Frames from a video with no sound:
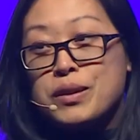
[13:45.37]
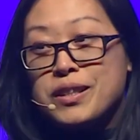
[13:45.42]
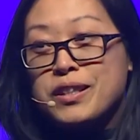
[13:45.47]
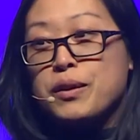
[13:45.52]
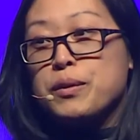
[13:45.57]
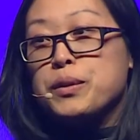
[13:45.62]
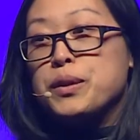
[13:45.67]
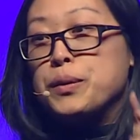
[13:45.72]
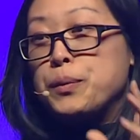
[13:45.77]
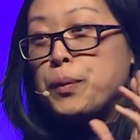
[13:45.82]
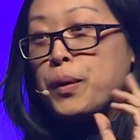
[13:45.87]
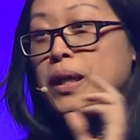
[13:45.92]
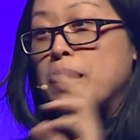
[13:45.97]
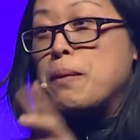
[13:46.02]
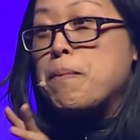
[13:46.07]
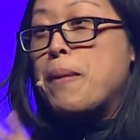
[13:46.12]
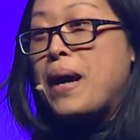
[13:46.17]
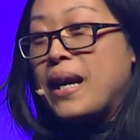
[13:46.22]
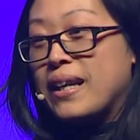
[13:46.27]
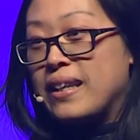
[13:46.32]
tell you what
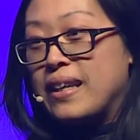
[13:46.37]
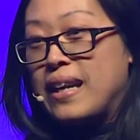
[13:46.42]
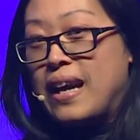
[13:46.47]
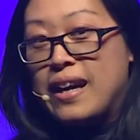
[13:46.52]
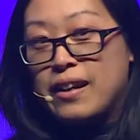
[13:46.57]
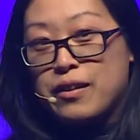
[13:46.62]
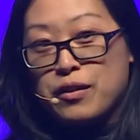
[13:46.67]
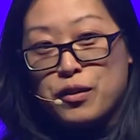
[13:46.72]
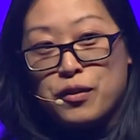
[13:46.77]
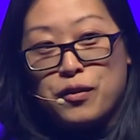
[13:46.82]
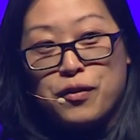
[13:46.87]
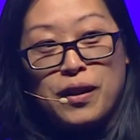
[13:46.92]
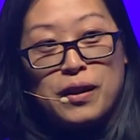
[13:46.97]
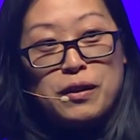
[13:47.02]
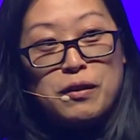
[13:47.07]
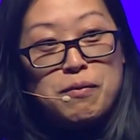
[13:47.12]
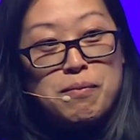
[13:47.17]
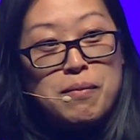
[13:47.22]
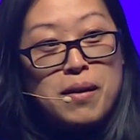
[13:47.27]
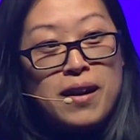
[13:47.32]
impact it had on a friend
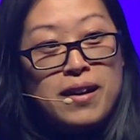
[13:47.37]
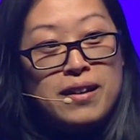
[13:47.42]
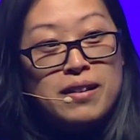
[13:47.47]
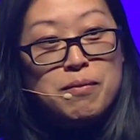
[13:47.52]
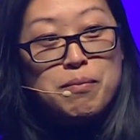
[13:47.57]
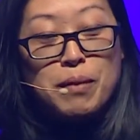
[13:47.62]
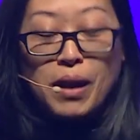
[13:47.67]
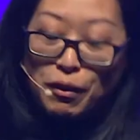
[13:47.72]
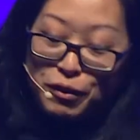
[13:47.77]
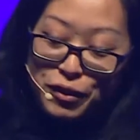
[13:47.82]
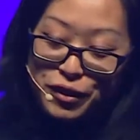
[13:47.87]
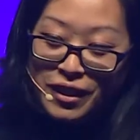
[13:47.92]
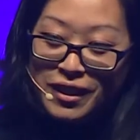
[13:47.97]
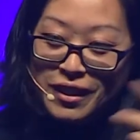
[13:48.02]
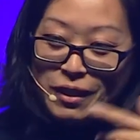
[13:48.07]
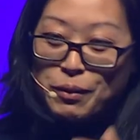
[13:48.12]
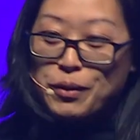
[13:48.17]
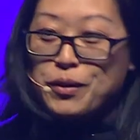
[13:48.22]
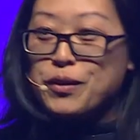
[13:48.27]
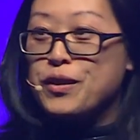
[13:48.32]
of mine, but I'll share
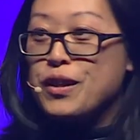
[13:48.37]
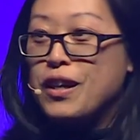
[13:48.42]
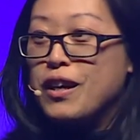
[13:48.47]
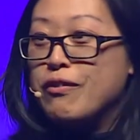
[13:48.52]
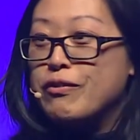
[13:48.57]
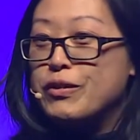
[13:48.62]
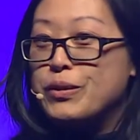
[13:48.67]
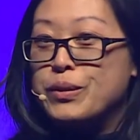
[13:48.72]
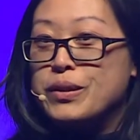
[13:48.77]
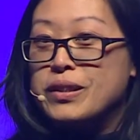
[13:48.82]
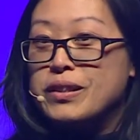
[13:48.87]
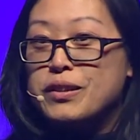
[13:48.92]
that with you afterwards.